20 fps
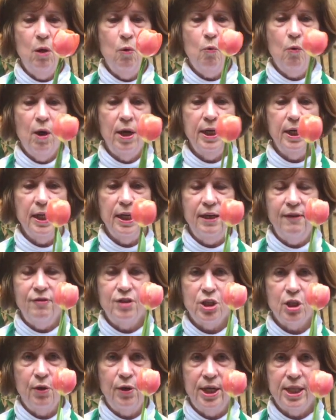one leaf,
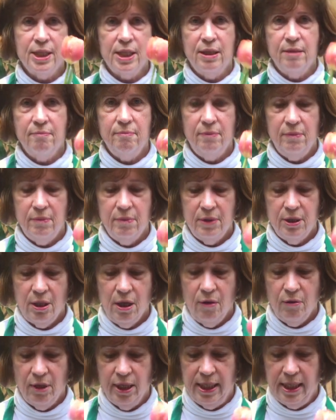so it isn't
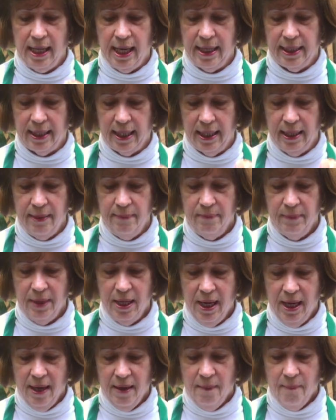totally naked,
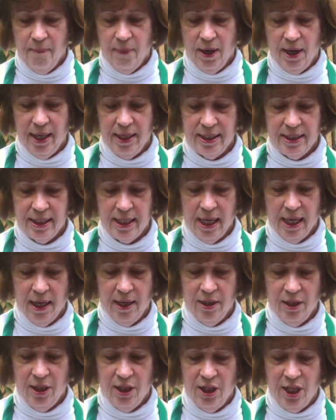but
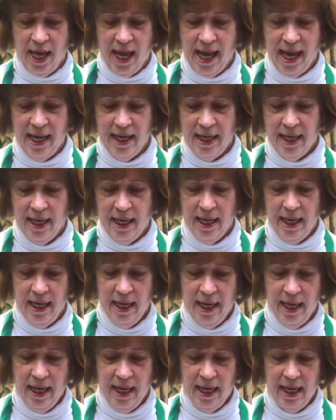that
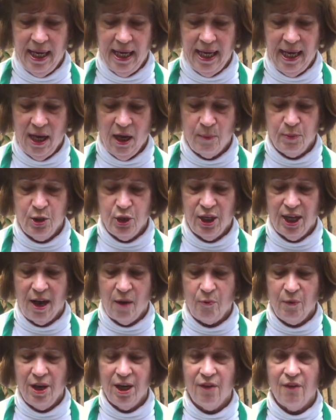helps you
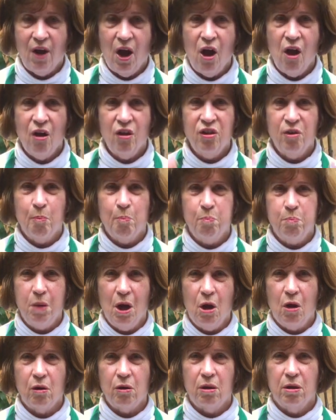get rid of all the
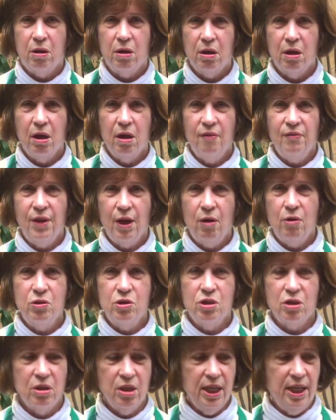bulk of
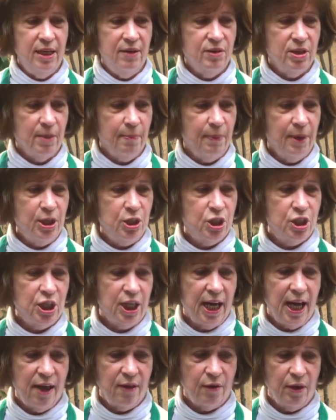those leaves that bunch
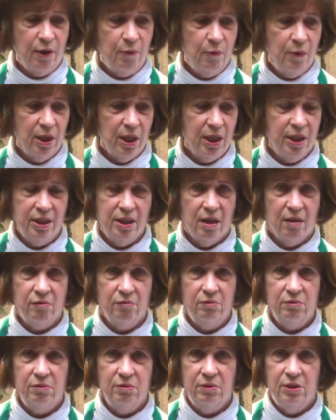together and really
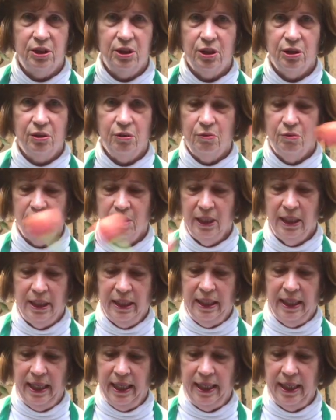don't do
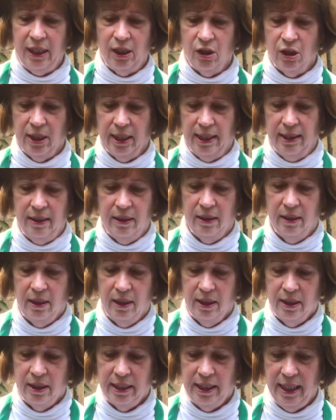any good
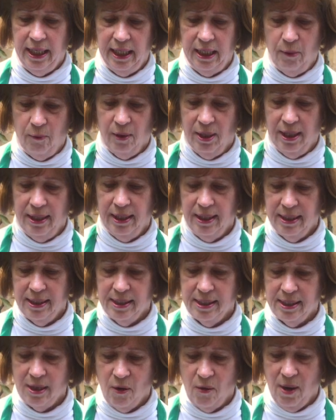to anyone.
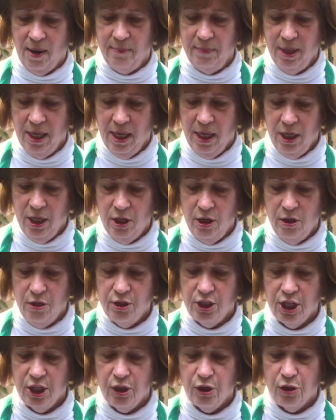So I'm
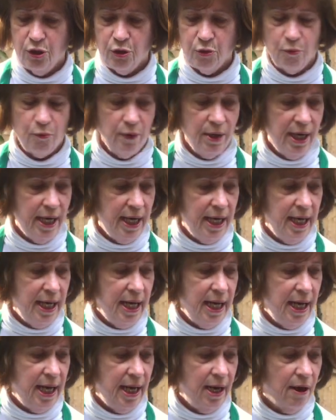using 3
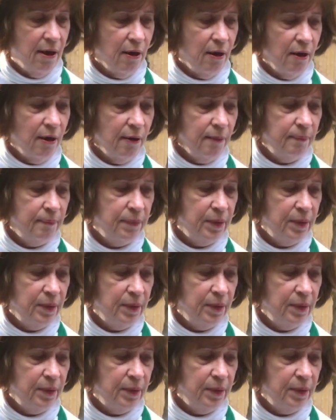here